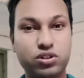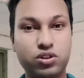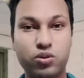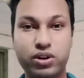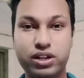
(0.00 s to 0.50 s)

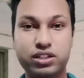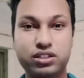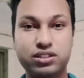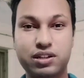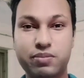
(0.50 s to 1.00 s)
When it
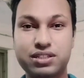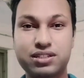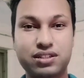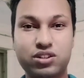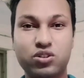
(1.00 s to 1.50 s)
damages
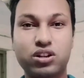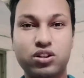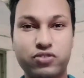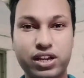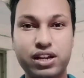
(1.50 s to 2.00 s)
end organ of
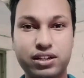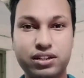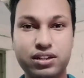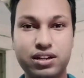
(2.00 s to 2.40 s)
hearing,